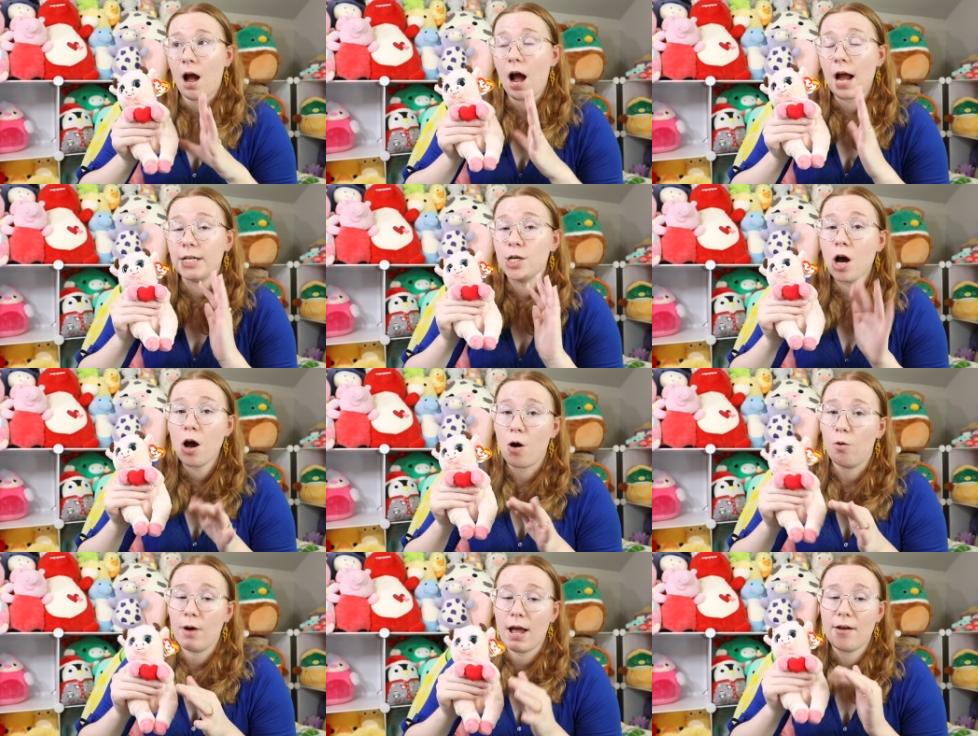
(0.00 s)
I
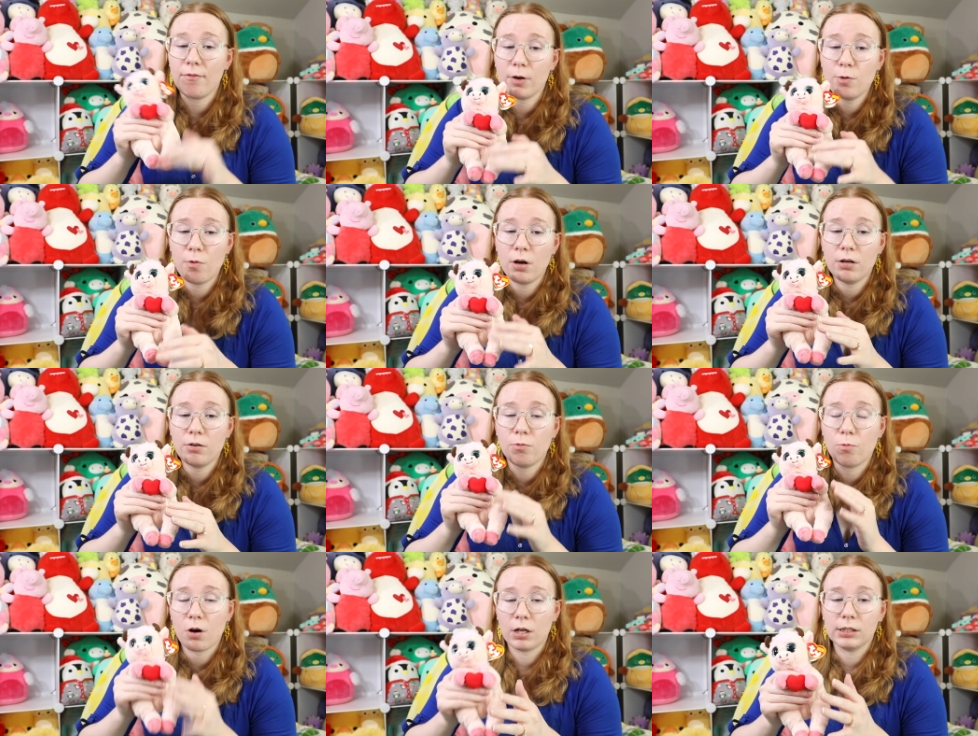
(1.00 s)
know everyone
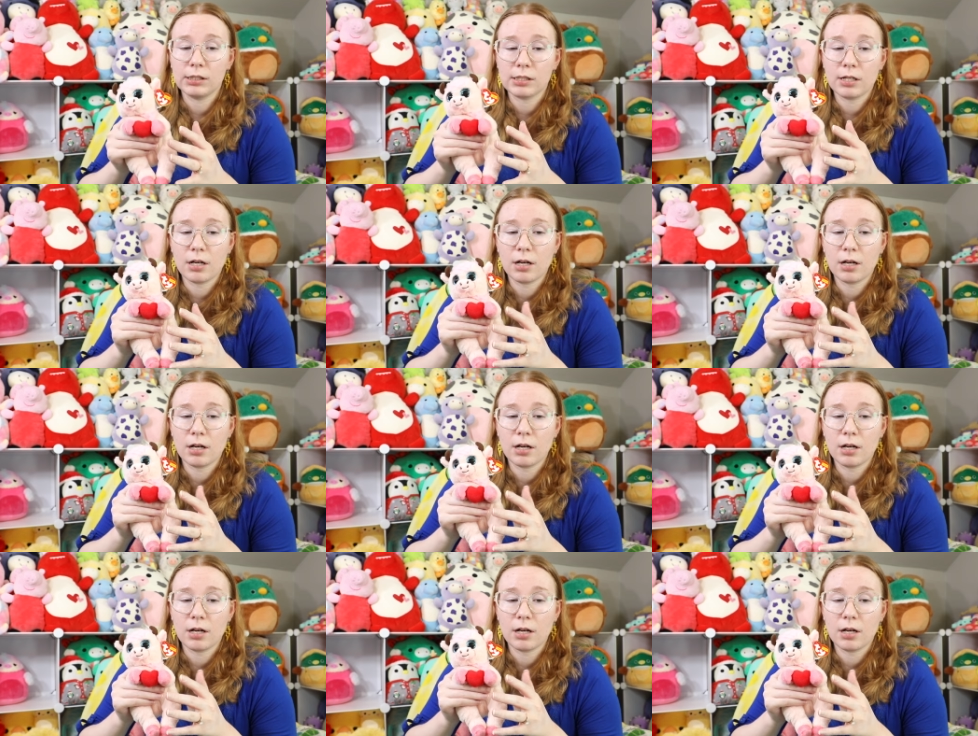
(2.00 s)
wants